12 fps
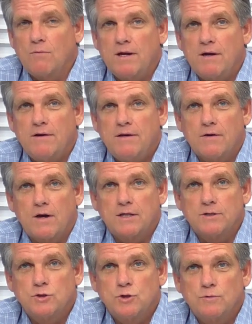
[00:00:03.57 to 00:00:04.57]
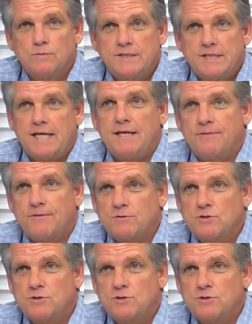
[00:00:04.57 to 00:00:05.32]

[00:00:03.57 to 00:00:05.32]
We are here on Juneteenth,